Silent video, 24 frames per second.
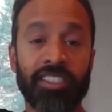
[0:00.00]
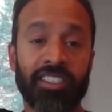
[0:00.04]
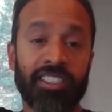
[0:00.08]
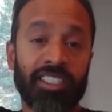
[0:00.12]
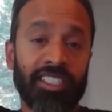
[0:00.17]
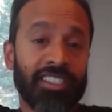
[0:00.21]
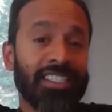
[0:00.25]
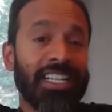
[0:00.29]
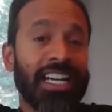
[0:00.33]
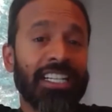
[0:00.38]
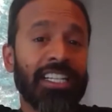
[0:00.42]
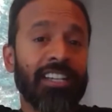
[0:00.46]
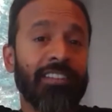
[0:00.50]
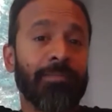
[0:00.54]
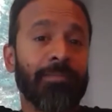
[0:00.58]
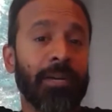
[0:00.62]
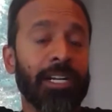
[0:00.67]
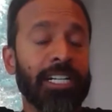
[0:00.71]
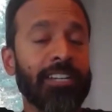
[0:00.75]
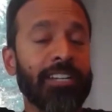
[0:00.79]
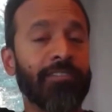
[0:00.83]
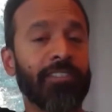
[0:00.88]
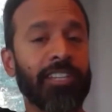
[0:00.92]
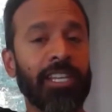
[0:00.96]
because it's not enough
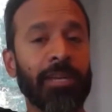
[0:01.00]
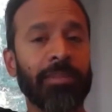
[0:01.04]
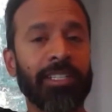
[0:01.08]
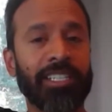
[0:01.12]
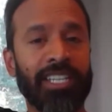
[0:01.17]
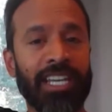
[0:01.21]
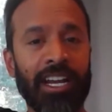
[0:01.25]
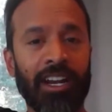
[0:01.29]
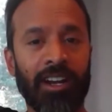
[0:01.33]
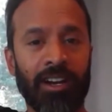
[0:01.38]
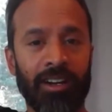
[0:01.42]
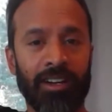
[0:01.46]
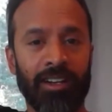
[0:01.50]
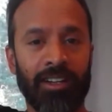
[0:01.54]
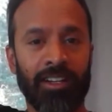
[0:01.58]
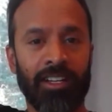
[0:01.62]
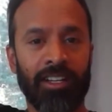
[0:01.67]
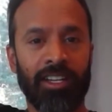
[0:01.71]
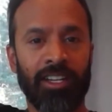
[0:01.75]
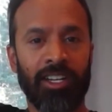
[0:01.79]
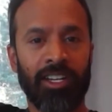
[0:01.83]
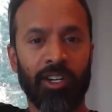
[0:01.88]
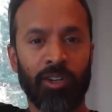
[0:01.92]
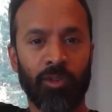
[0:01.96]
money for them to care,
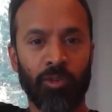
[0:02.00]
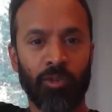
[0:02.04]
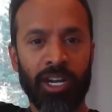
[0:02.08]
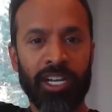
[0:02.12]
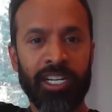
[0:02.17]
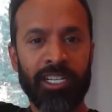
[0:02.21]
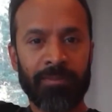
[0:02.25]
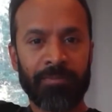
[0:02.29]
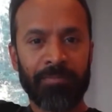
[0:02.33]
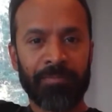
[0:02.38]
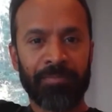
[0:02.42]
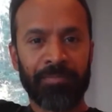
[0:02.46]
right?